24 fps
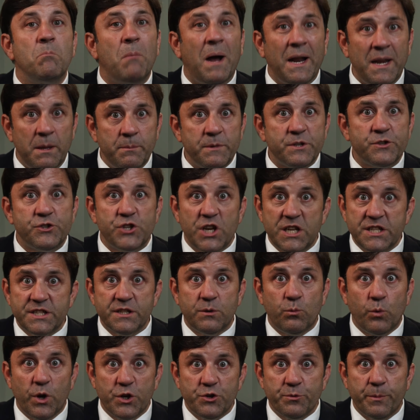My name is
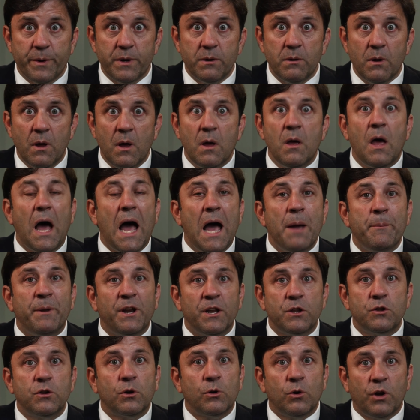Jason Richmond. I'm
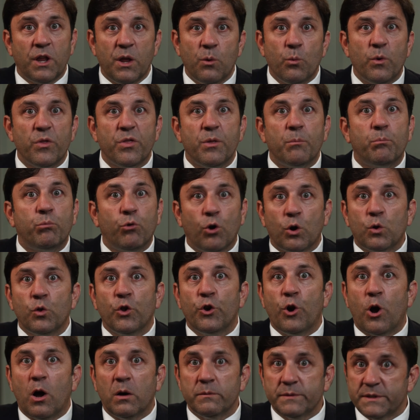an attorney with the
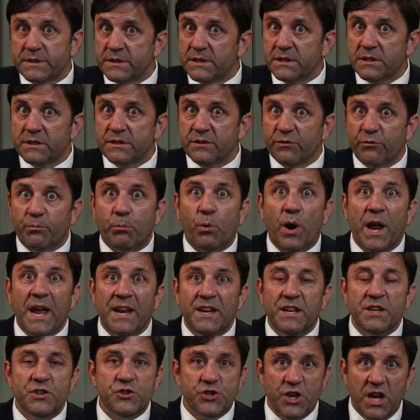Brooklyn offices of
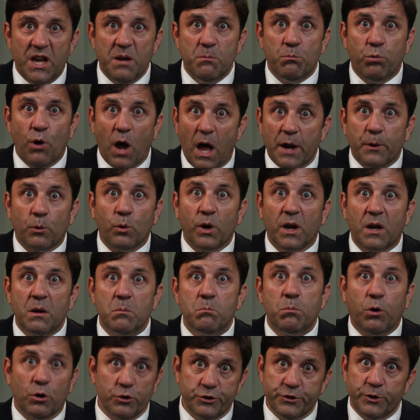Brandon J. Broderick,
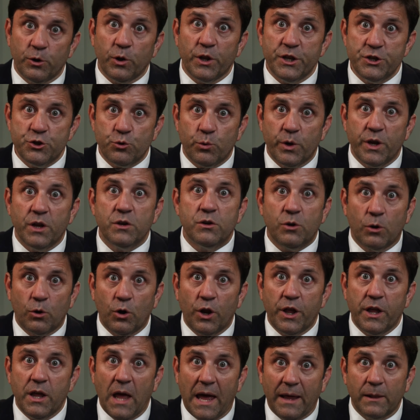personal injury
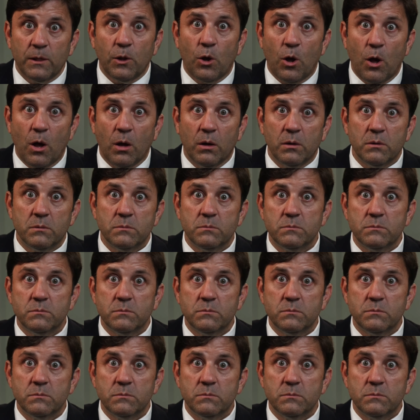attorney at law.